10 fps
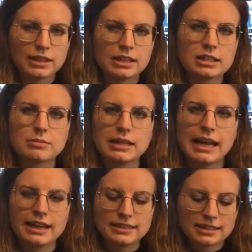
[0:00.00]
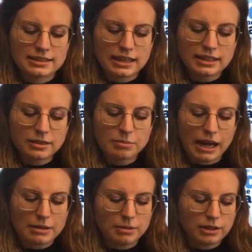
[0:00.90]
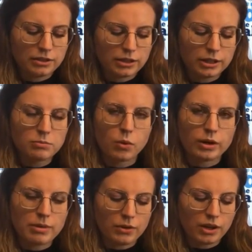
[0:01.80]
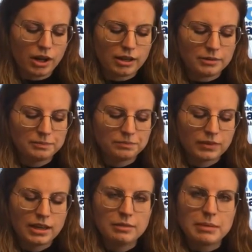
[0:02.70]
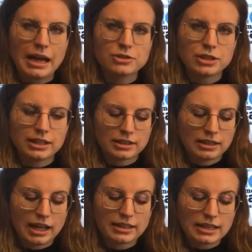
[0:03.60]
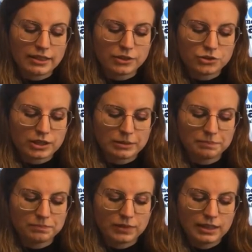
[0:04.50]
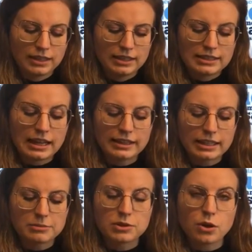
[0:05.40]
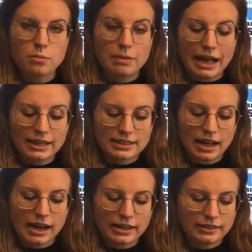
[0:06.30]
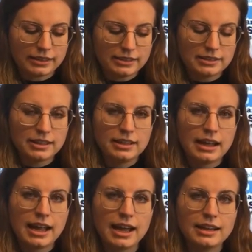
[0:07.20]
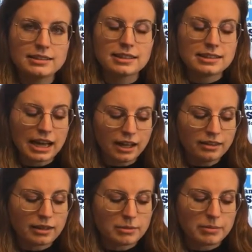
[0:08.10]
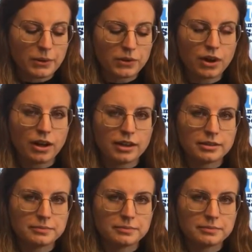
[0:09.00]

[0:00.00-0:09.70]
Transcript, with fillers: He began to study the Bible and learn more about God. Patrick had another dream, telling him to go back to Ireland and to tell them about God.